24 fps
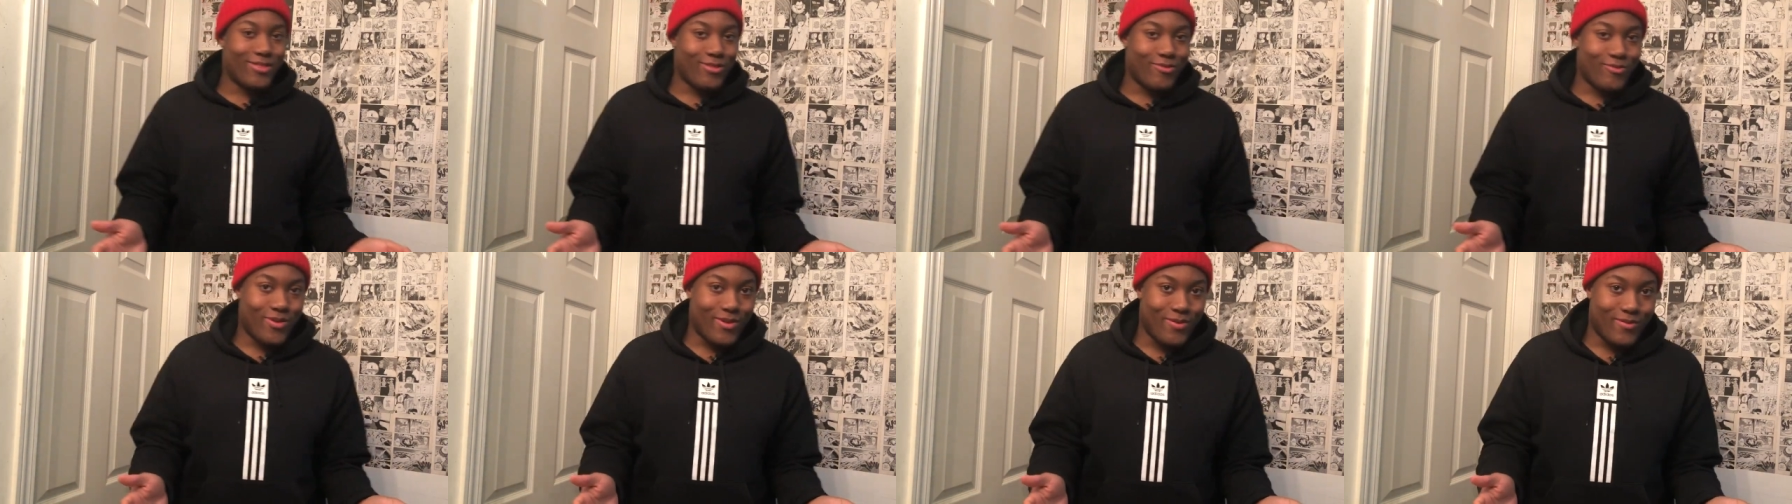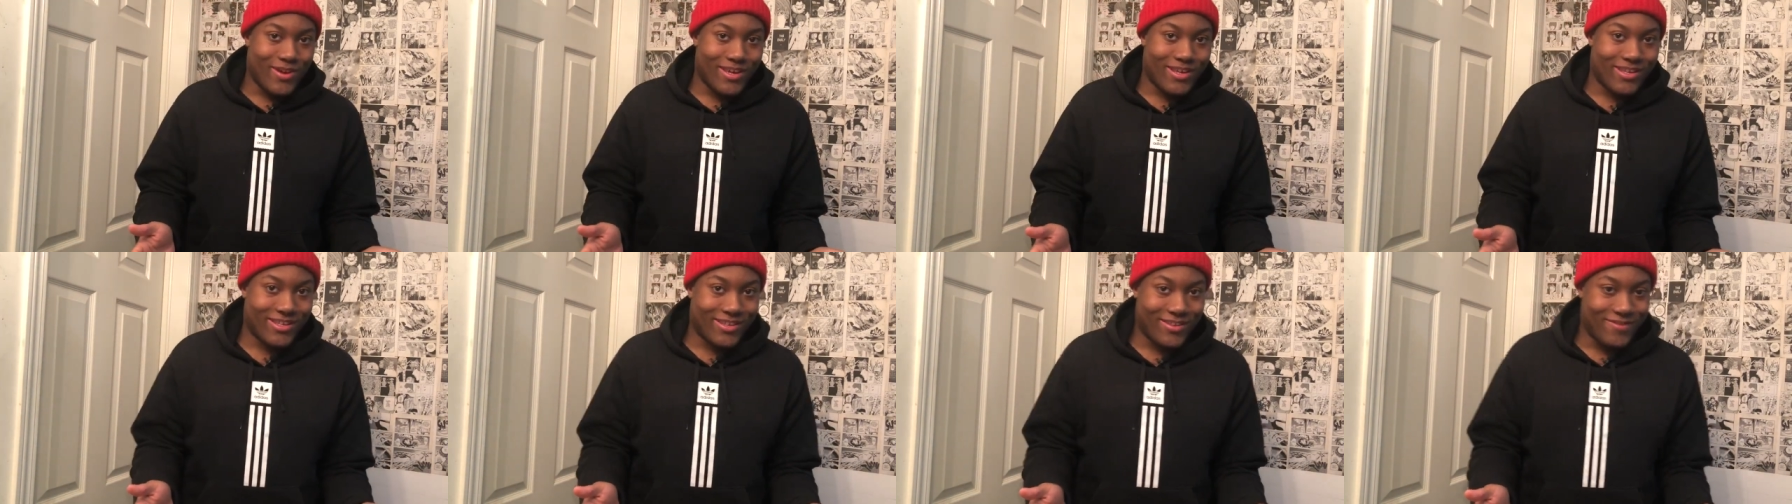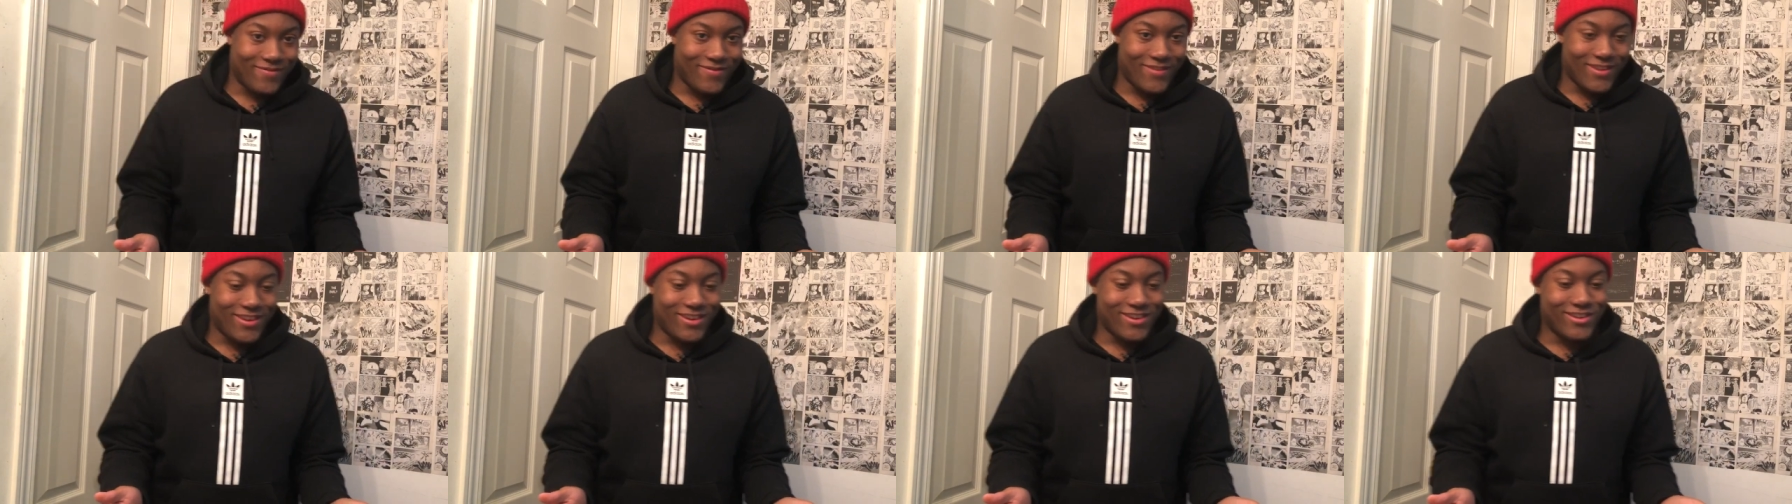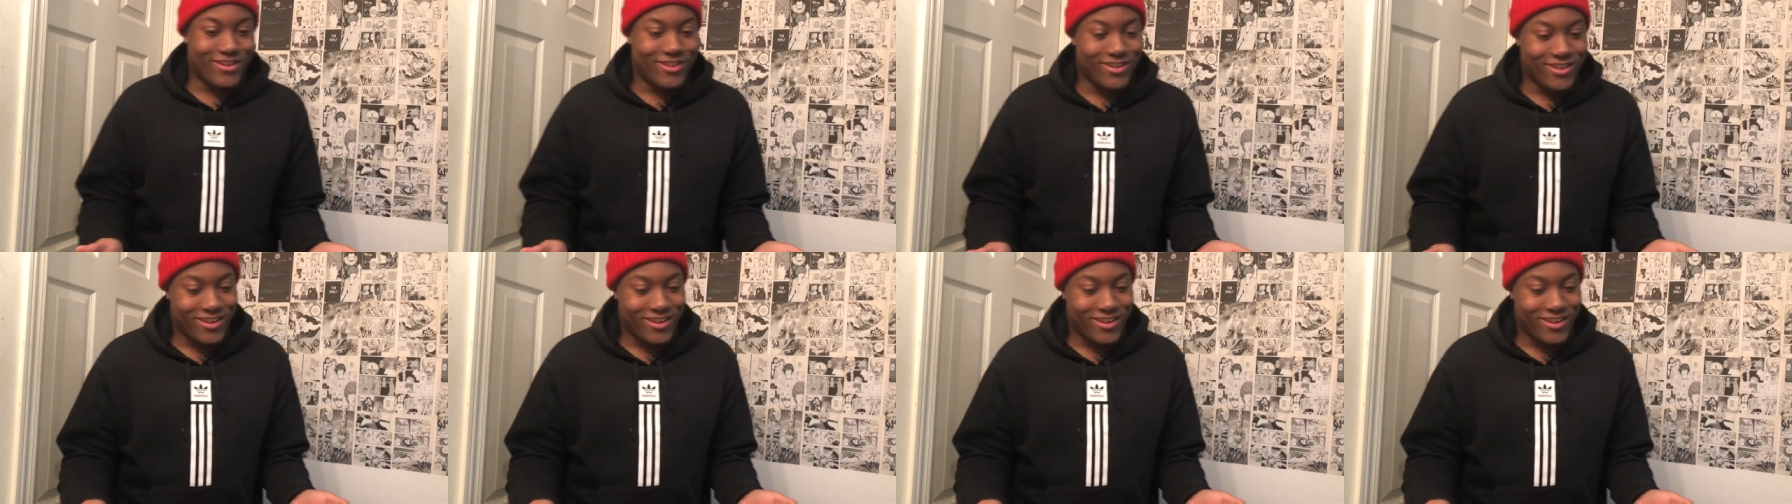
3 weeks to finish